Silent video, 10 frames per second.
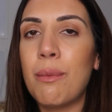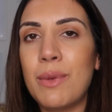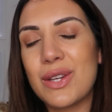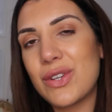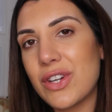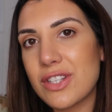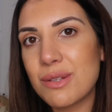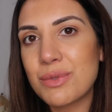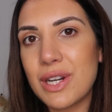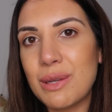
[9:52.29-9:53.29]
Make sure you're
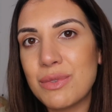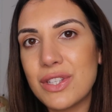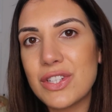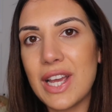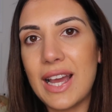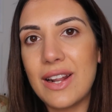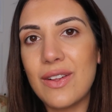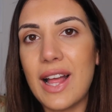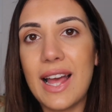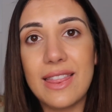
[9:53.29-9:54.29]
subscribed to the
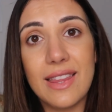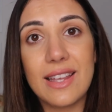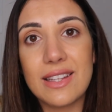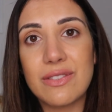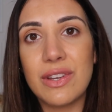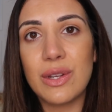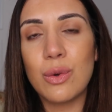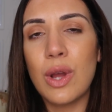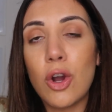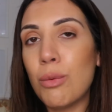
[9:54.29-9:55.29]
channel and like this
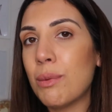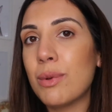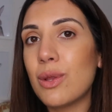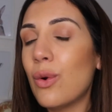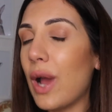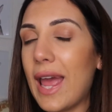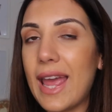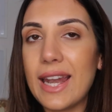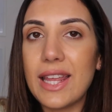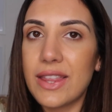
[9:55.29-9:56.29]
video. Comment below
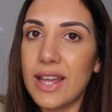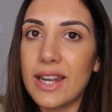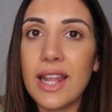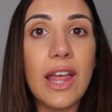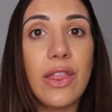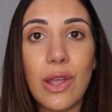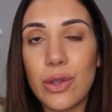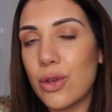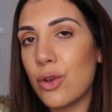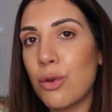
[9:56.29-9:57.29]
anything
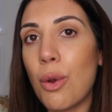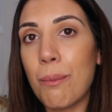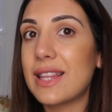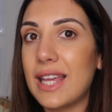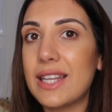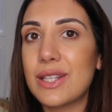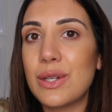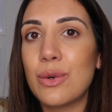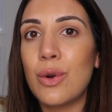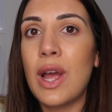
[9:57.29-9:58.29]
that you like to
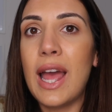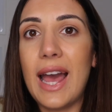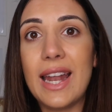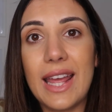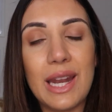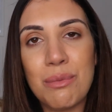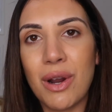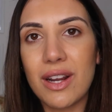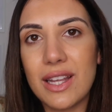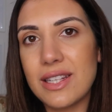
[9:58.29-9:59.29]
know and any
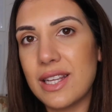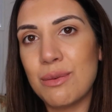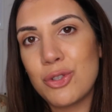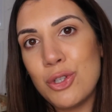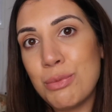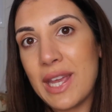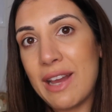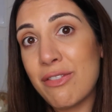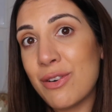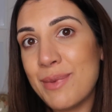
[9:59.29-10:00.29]
marketing tips you may
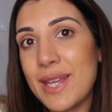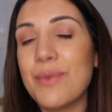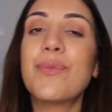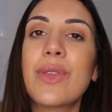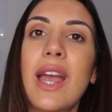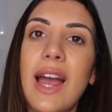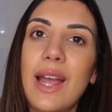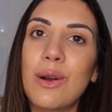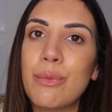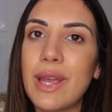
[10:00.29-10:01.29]
have for me. I
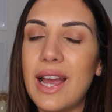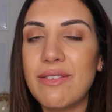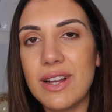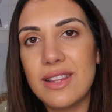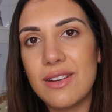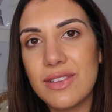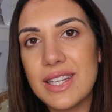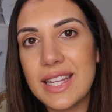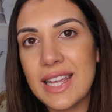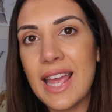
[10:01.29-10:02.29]
hope you have a lovely
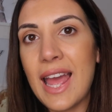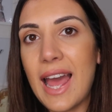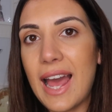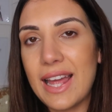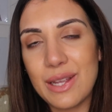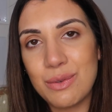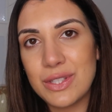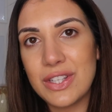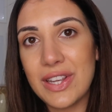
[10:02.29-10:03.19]
day, and I will see